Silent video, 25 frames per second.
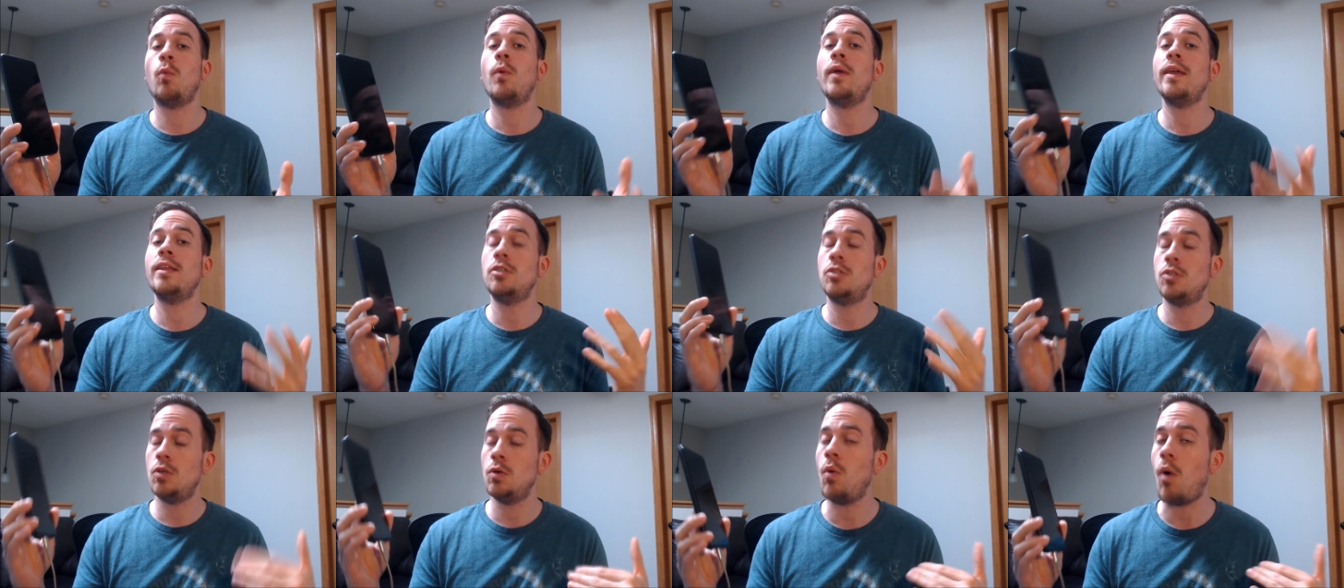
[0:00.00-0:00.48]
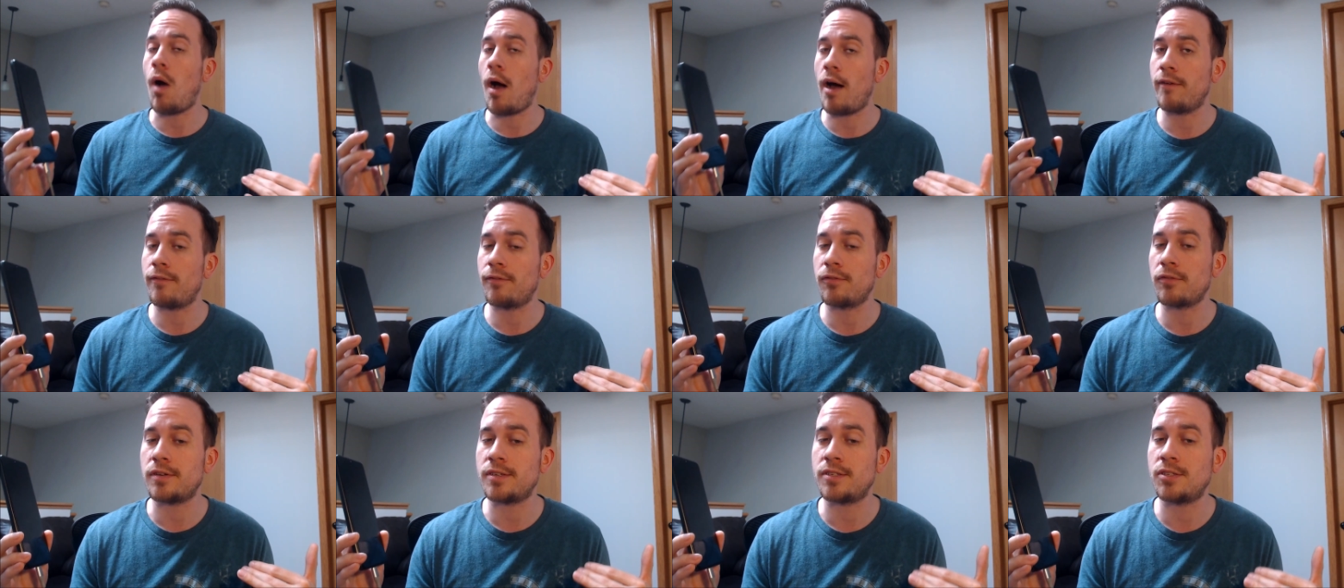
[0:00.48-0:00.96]
we do
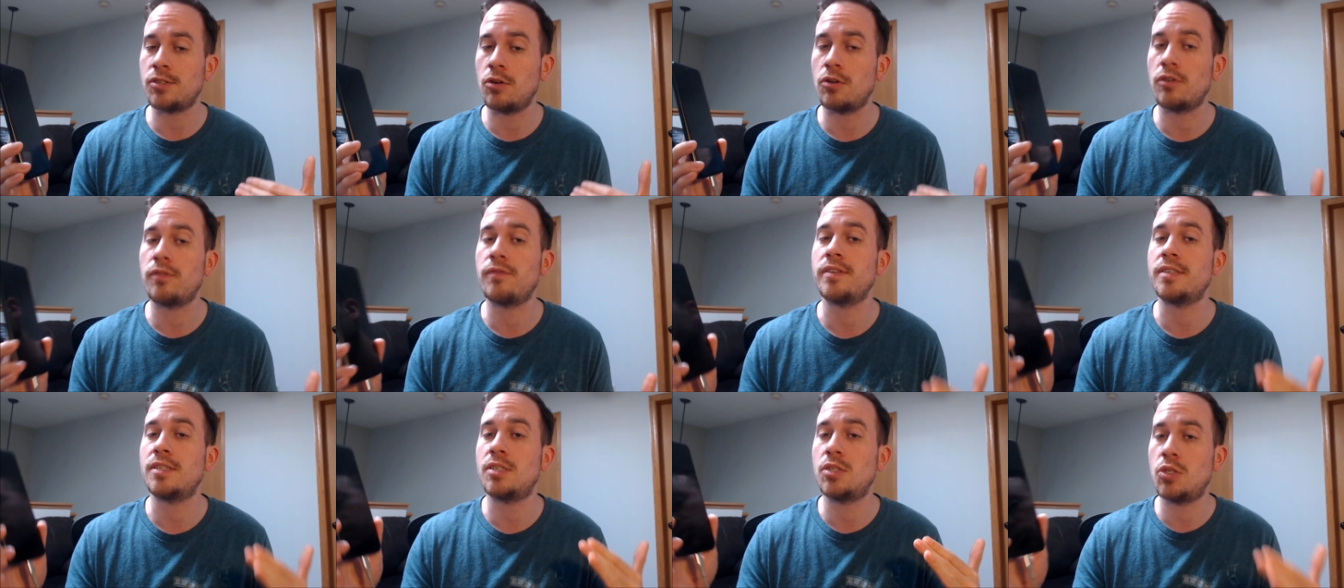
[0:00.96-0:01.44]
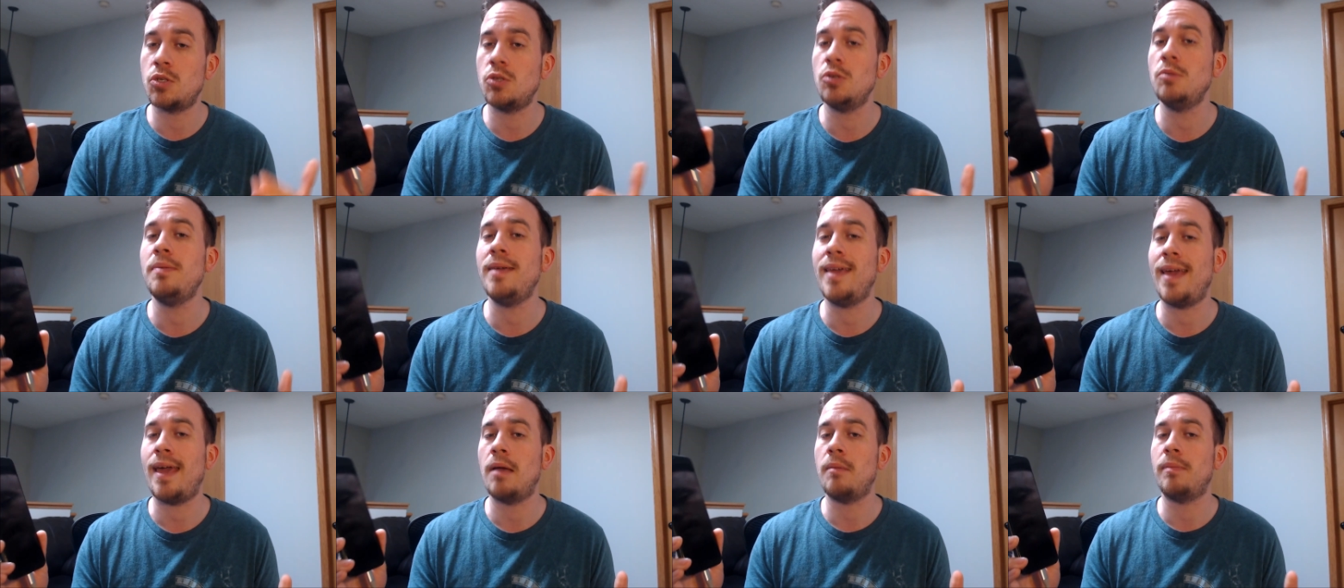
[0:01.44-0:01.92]
offer a service to
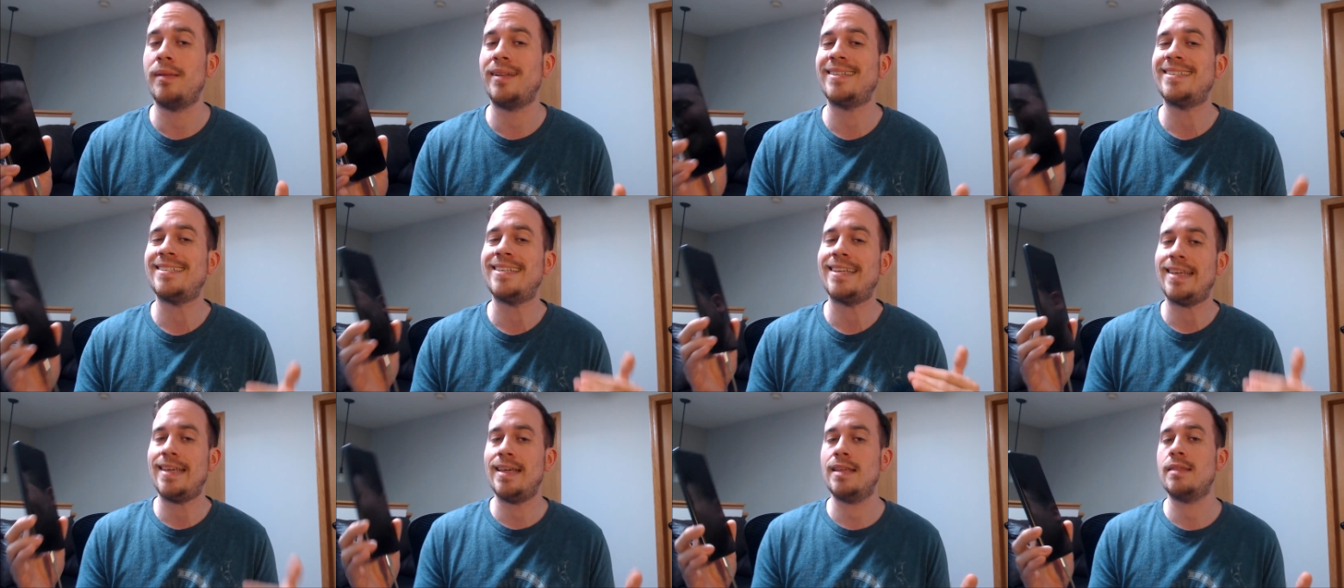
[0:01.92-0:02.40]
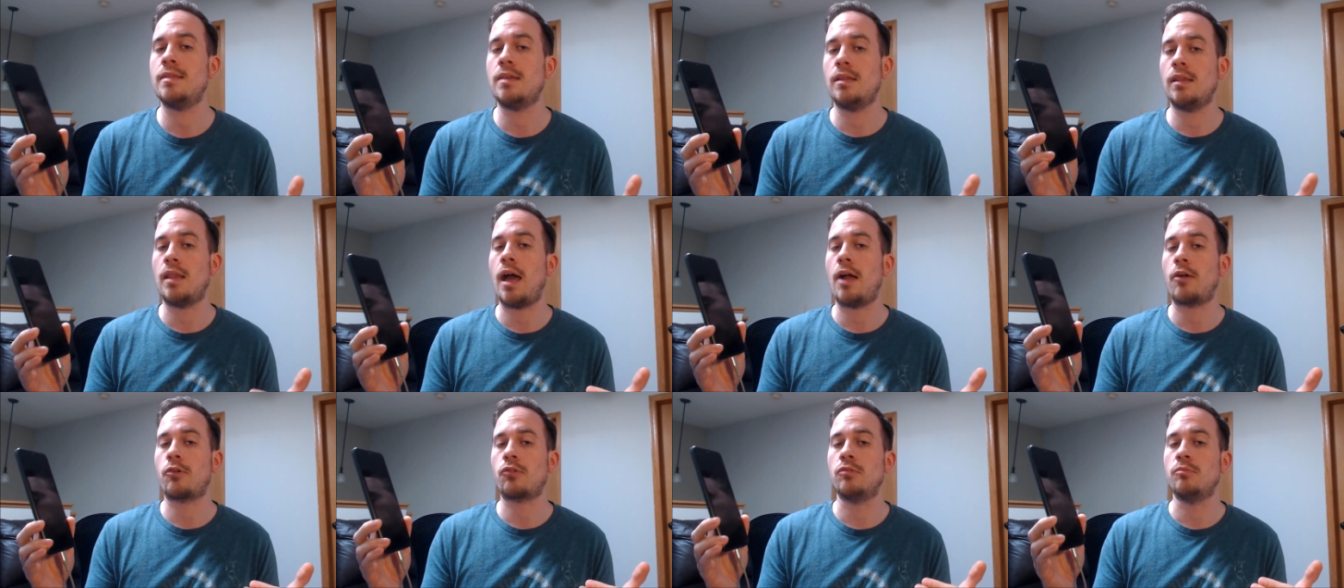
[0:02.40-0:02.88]
be able to get the
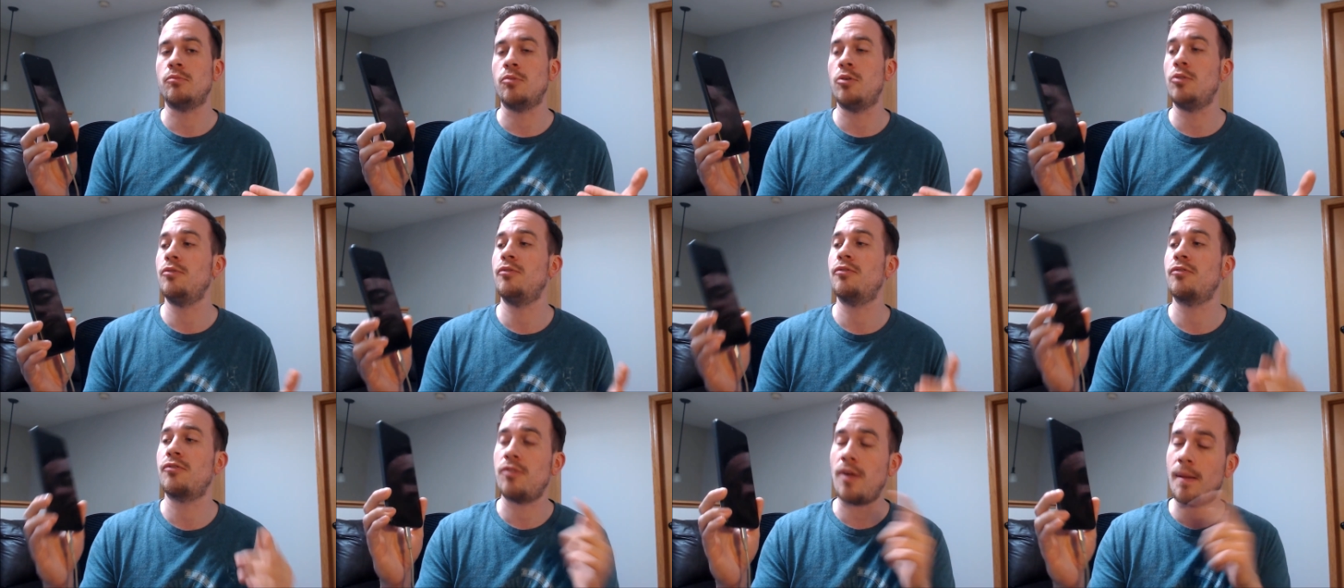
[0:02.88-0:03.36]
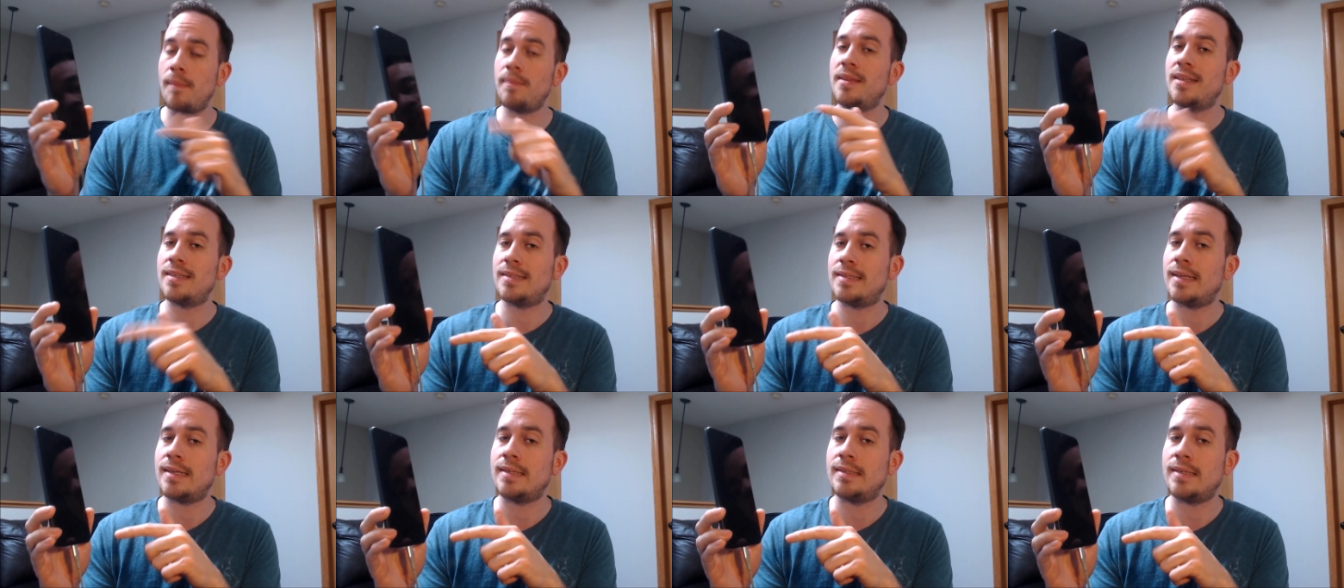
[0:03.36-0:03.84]
lock removed from
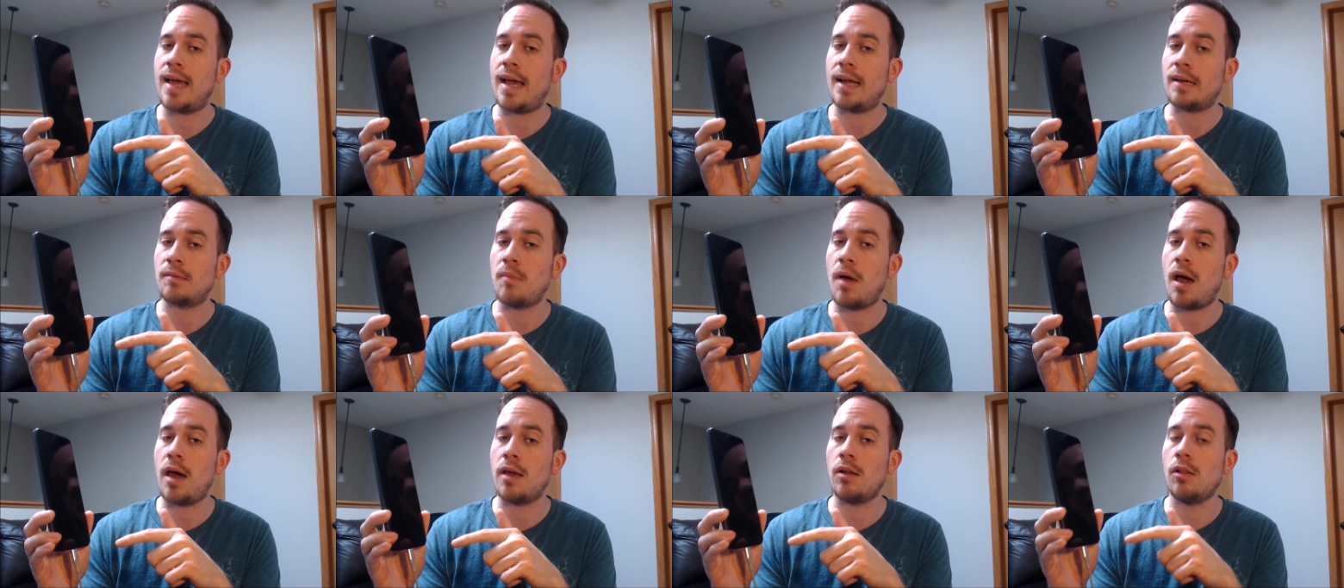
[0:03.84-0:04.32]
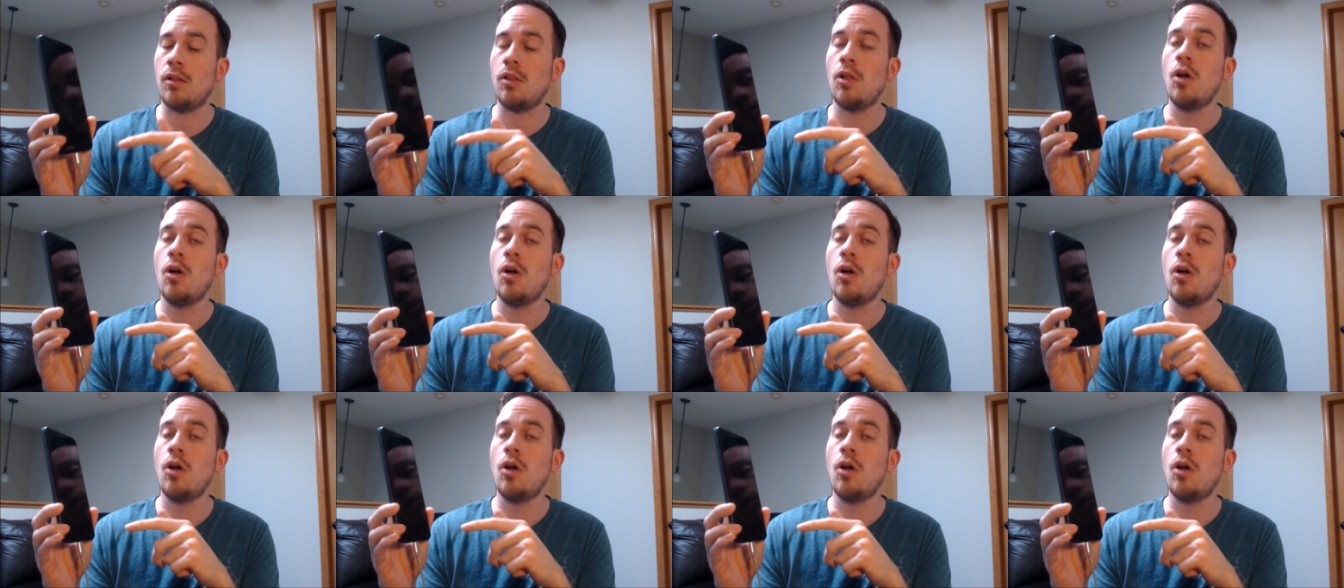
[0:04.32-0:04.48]
this exact model